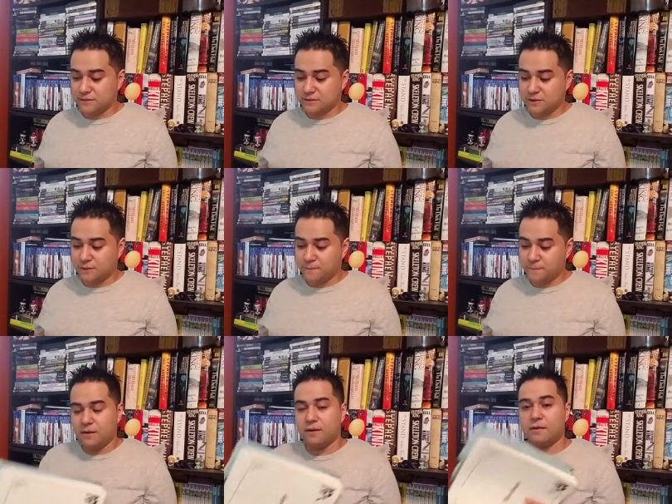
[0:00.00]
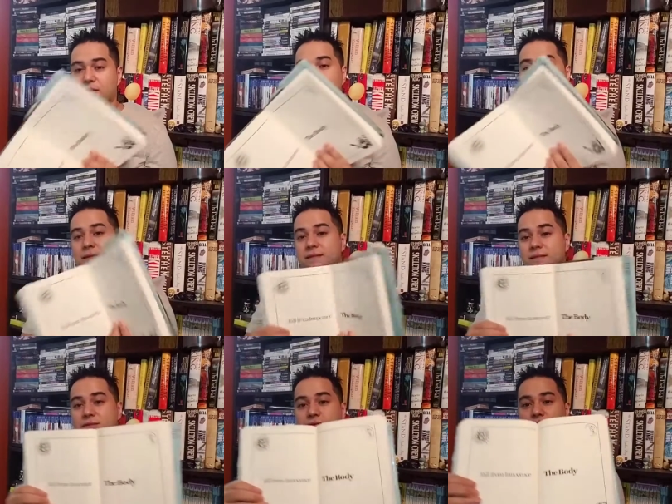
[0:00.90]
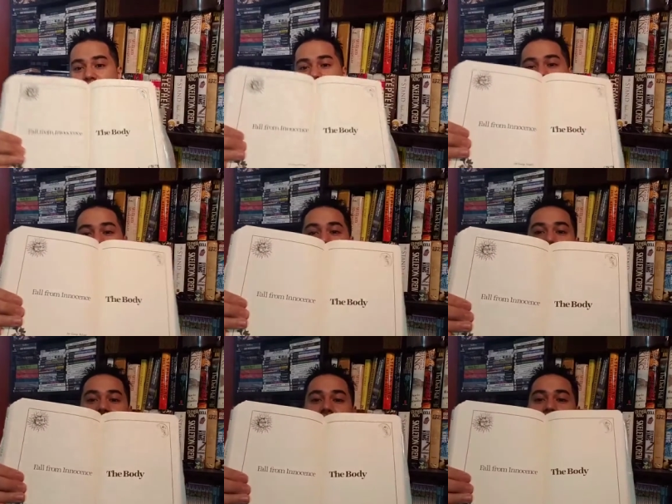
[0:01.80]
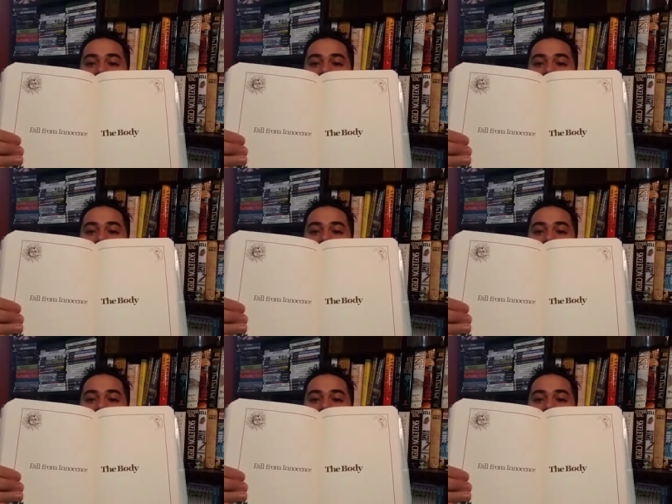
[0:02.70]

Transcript: So the next story is